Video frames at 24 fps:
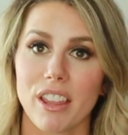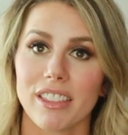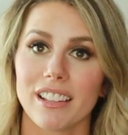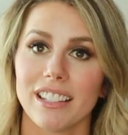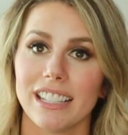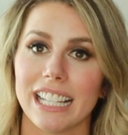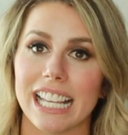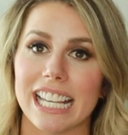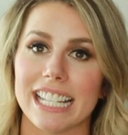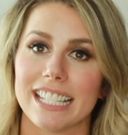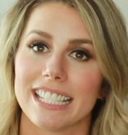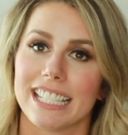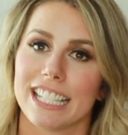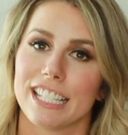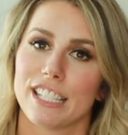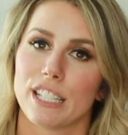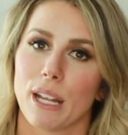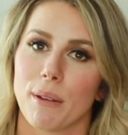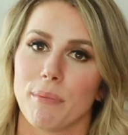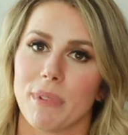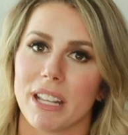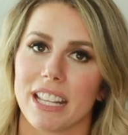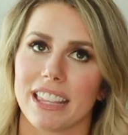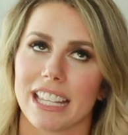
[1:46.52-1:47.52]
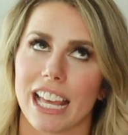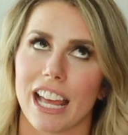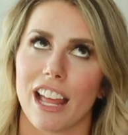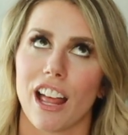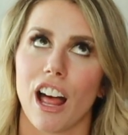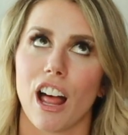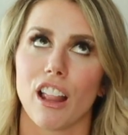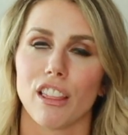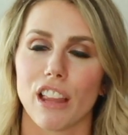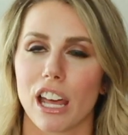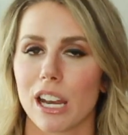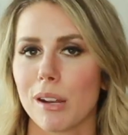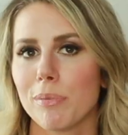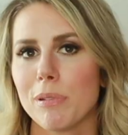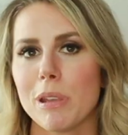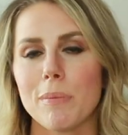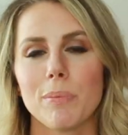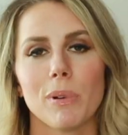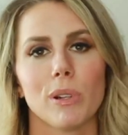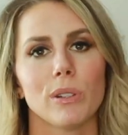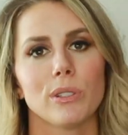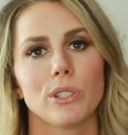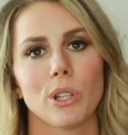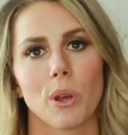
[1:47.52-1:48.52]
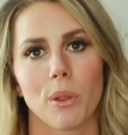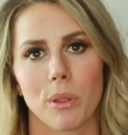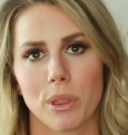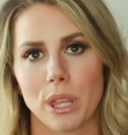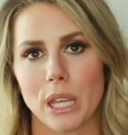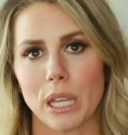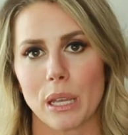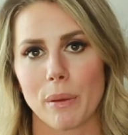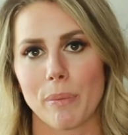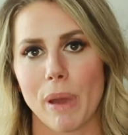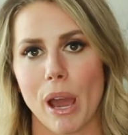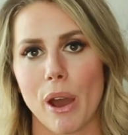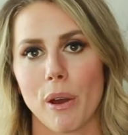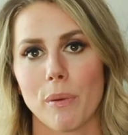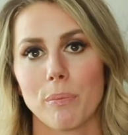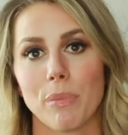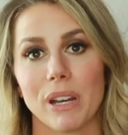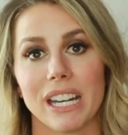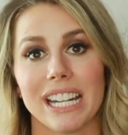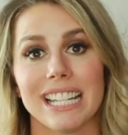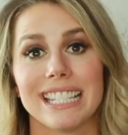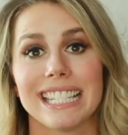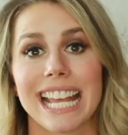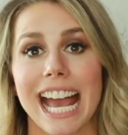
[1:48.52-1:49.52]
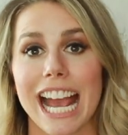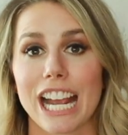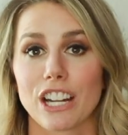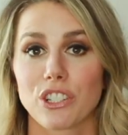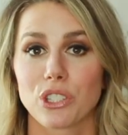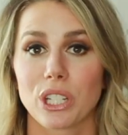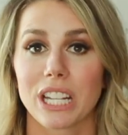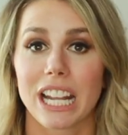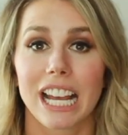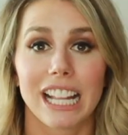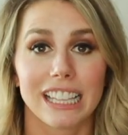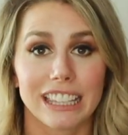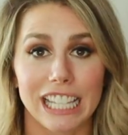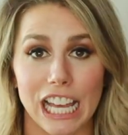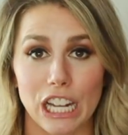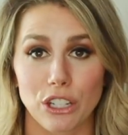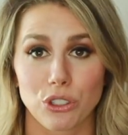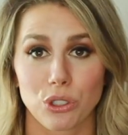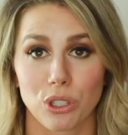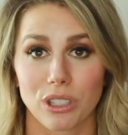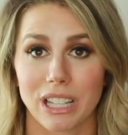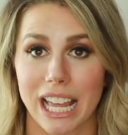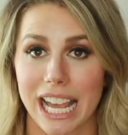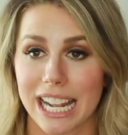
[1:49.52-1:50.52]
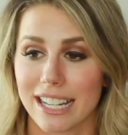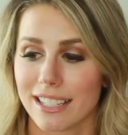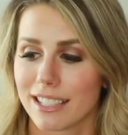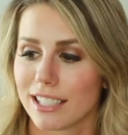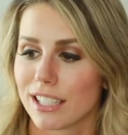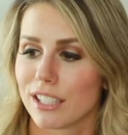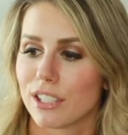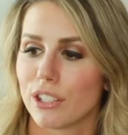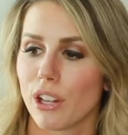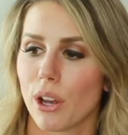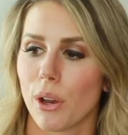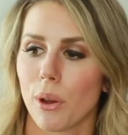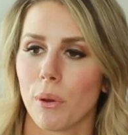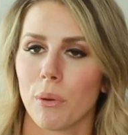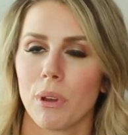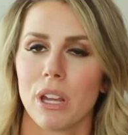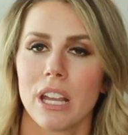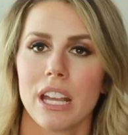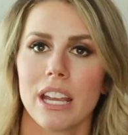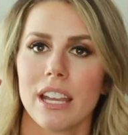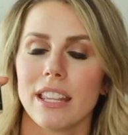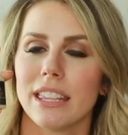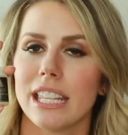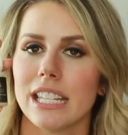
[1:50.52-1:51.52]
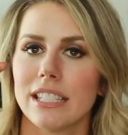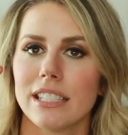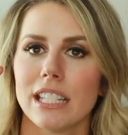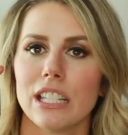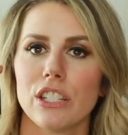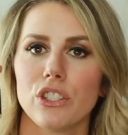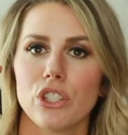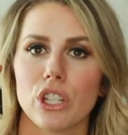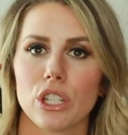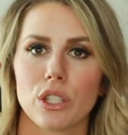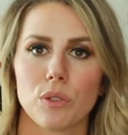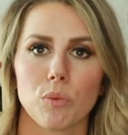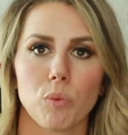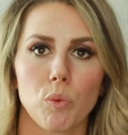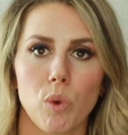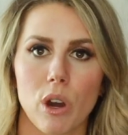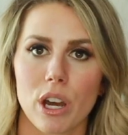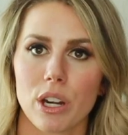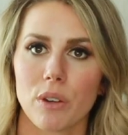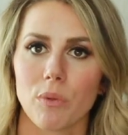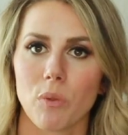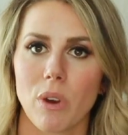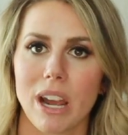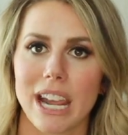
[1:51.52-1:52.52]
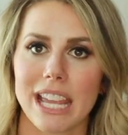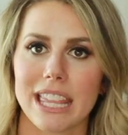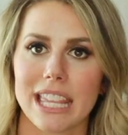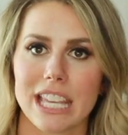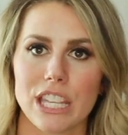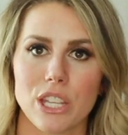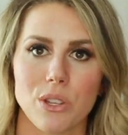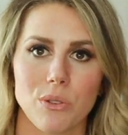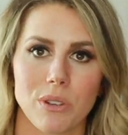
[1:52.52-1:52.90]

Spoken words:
on the list is something that a lot of people don't think about, but it's actually electrolytes. So this is just one way that